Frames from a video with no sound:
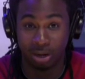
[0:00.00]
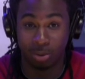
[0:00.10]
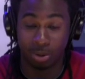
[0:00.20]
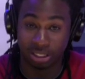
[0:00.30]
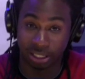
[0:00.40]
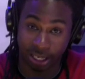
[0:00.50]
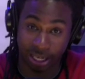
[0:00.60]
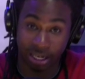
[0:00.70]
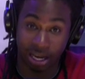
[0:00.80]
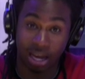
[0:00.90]
Once
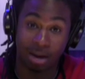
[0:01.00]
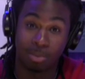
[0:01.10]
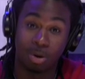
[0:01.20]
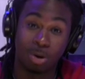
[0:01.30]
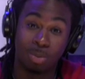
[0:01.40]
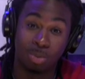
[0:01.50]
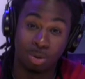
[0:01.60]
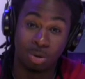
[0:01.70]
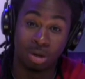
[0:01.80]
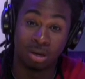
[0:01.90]
again, I'm Rome
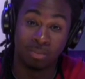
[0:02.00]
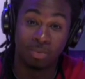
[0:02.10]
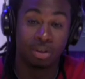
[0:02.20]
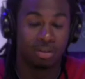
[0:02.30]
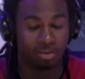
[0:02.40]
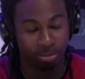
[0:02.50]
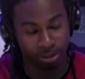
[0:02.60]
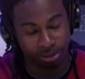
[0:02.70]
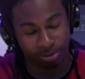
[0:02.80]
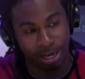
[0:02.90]
Moore from
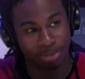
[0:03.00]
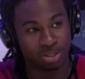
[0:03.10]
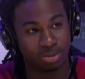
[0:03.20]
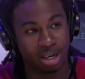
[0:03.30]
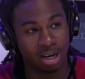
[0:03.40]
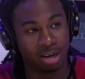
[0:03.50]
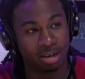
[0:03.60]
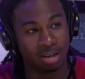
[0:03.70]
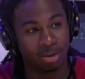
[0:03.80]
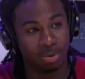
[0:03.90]
Mr. Rob Terell.
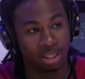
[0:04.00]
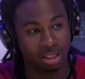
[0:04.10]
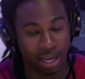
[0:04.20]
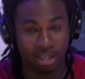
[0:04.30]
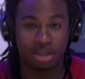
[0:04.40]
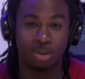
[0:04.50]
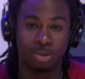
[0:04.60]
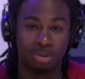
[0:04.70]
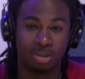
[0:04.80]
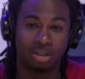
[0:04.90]
We thank
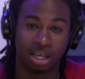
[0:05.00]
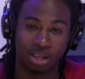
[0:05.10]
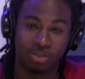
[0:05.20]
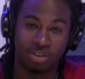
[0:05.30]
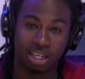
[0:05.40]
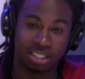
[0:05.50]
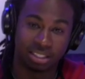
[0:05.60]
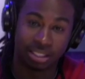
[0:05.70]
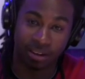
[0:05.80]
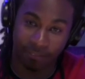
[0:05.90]
you. Thank you for listening.